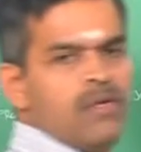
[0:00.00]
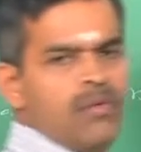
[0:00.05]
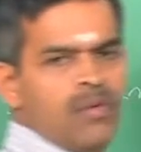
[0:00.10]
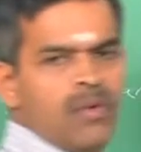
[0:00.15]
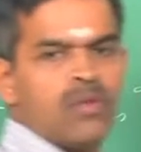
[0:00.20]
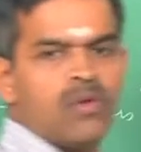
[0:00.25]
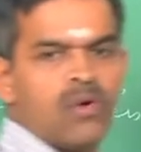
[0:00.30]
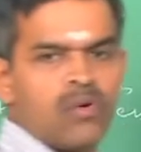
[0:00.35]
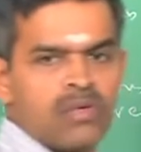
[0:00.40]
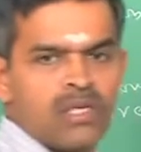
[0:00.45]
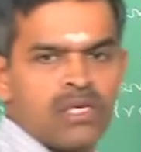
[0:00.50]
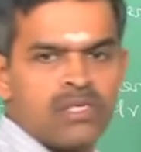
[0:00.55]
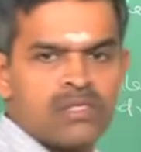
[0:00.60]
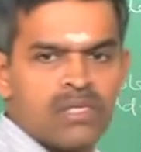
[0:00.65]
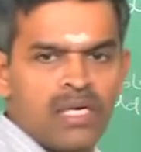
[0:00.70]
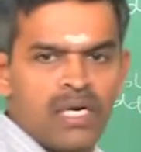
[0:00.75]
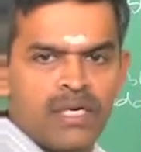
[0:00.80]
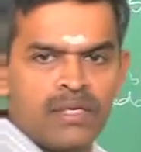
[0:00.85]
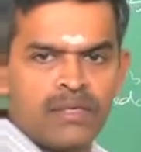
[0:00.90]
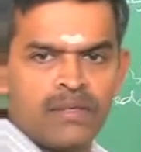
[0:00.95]
you will notice
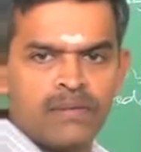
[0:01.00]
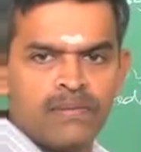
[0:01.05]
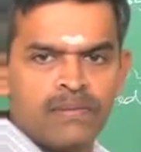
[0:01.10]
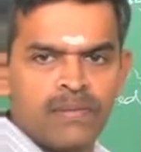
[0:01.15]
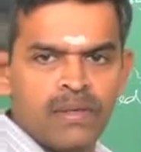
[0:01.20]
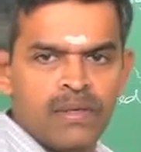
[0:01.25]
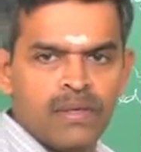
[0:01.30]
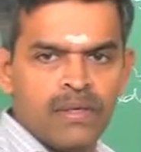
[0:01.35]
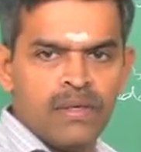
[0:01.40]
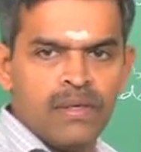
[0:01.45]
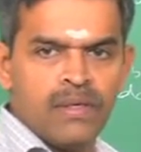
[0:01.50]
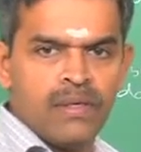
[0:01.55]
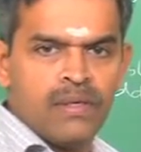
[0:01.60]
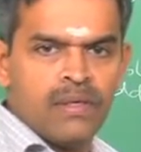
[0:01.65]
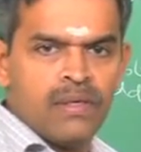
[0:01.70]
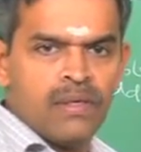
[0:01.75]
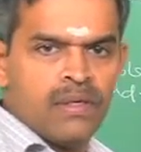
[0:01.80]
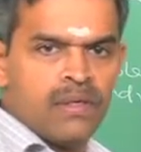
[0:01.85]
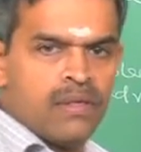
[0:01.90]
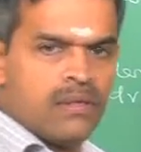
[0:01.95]
that
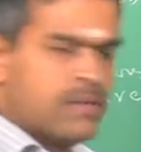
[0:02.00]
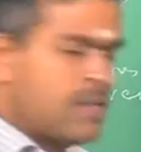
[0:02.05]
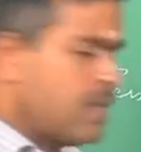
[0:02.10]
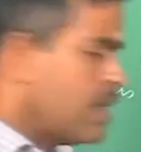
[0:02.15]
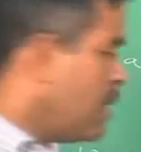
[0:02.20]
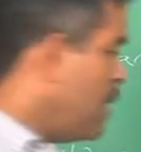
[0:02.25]
the